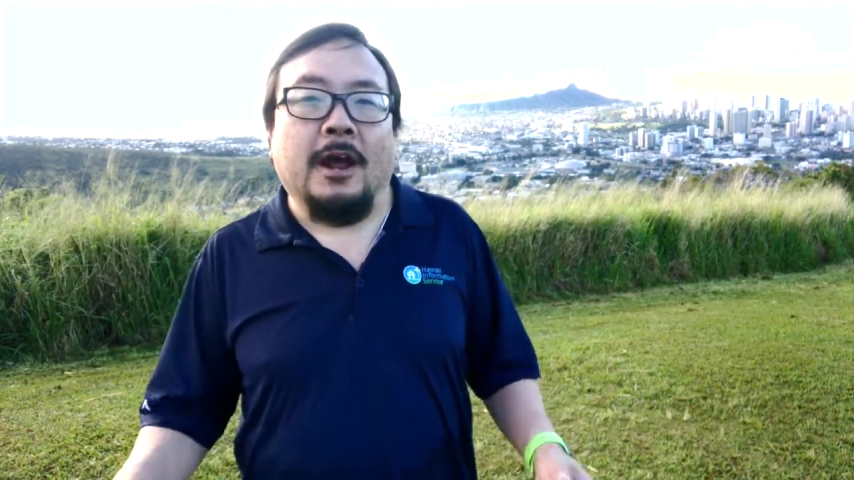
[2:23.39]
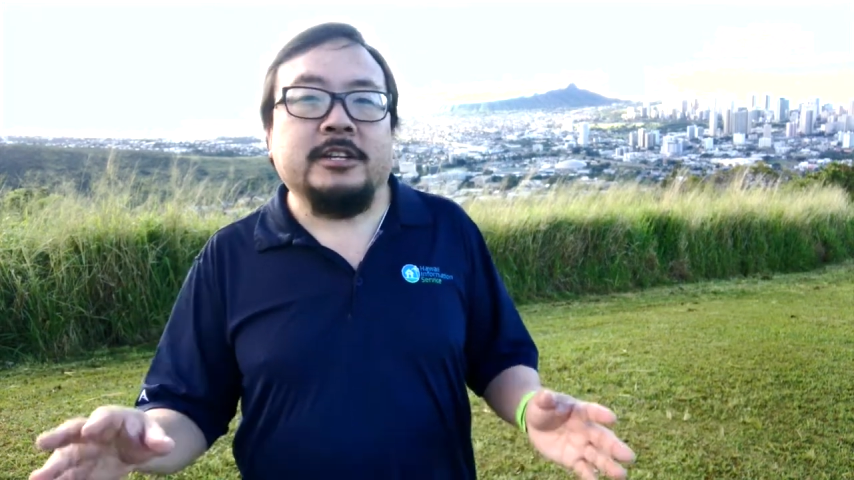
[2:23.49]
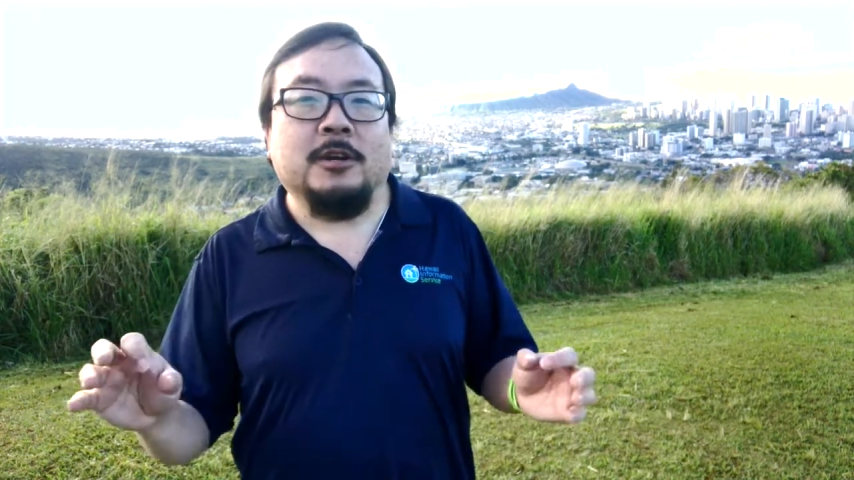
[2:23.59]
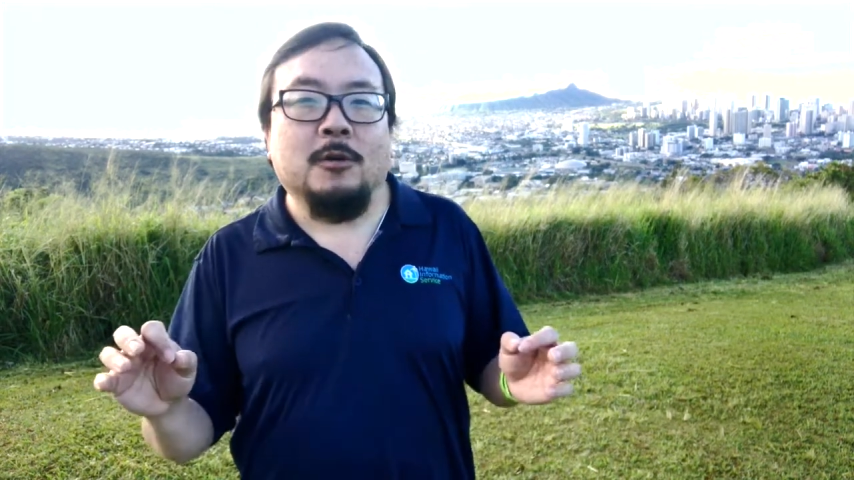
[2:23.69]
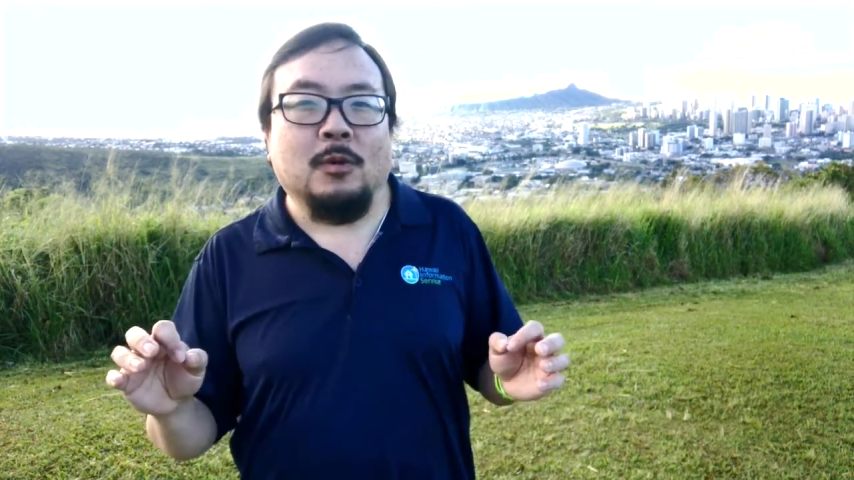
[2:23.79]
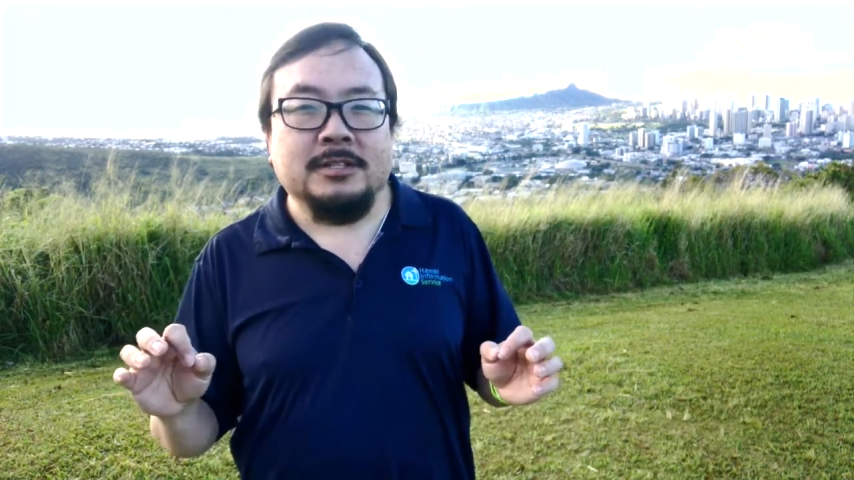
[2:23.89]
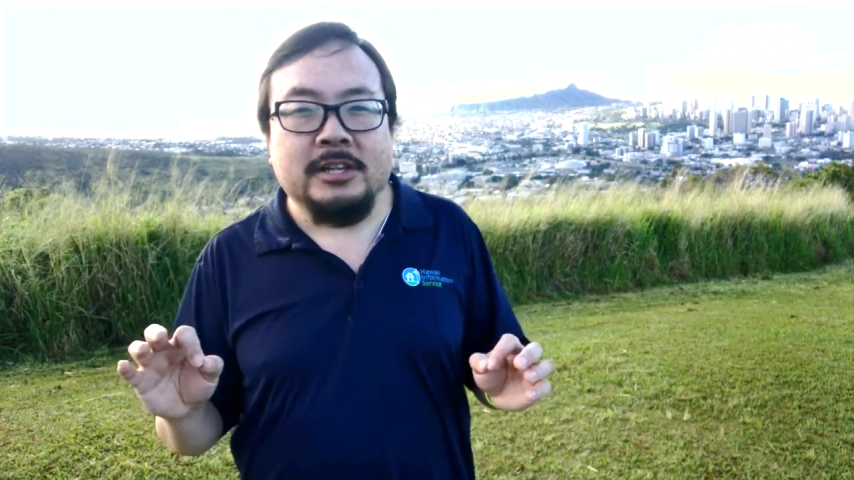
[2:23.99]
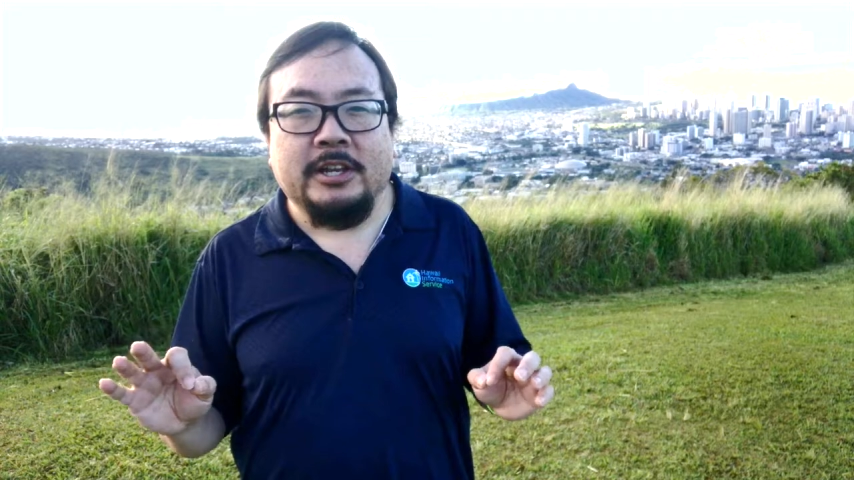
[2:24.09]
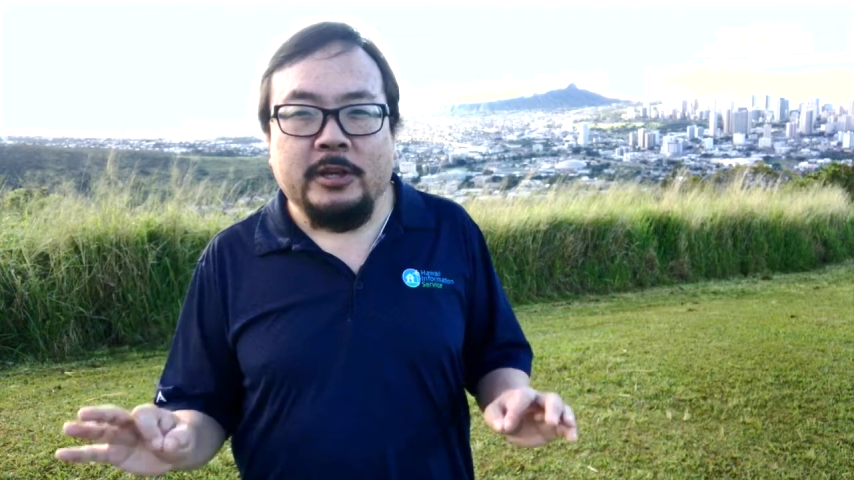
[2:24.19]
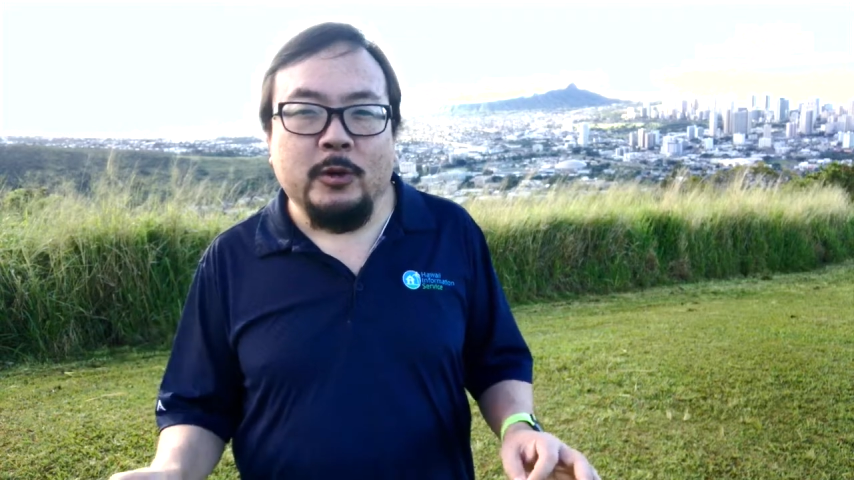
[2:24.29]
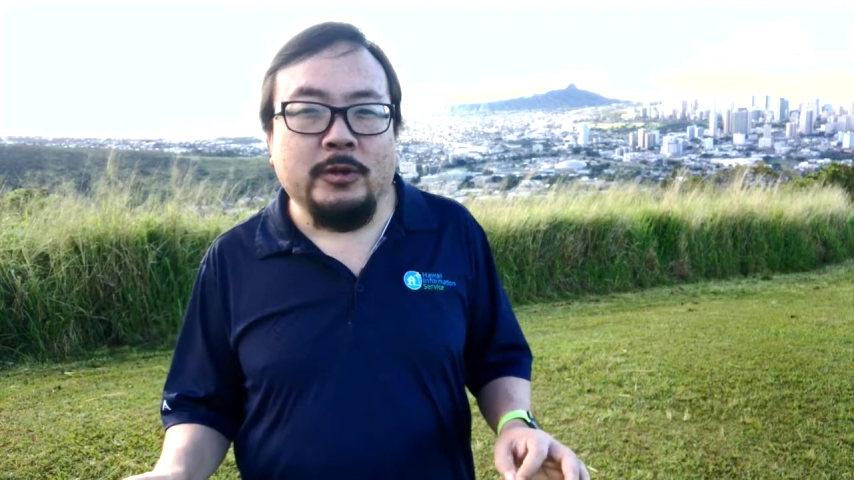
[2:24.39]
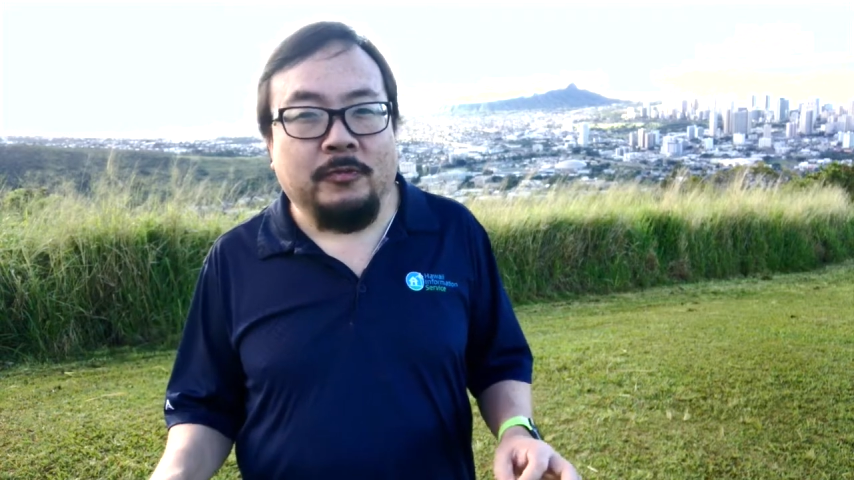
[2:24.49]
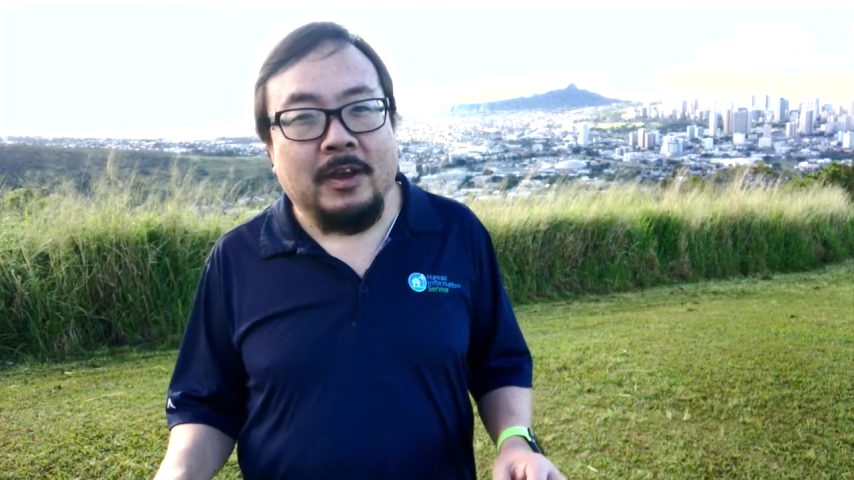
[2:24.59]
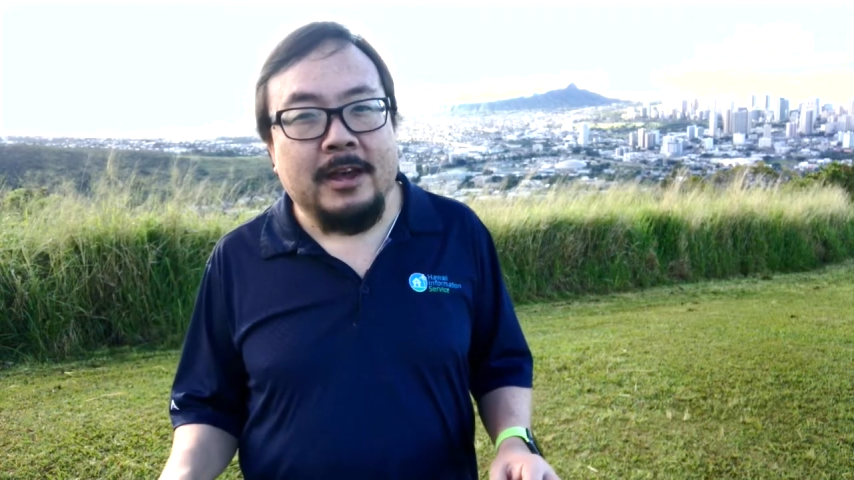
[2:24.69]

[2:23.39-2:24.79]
Rochko was a huge